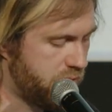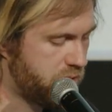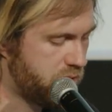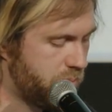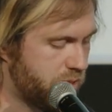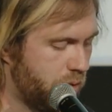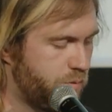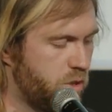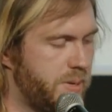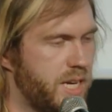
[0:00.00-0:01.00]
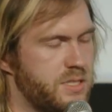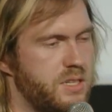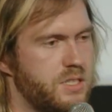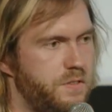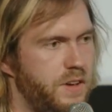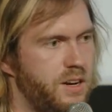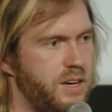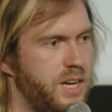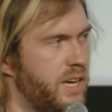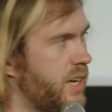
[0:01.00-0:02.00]
this system is helpful because it is
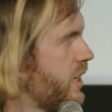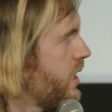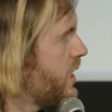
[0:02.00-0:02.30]
very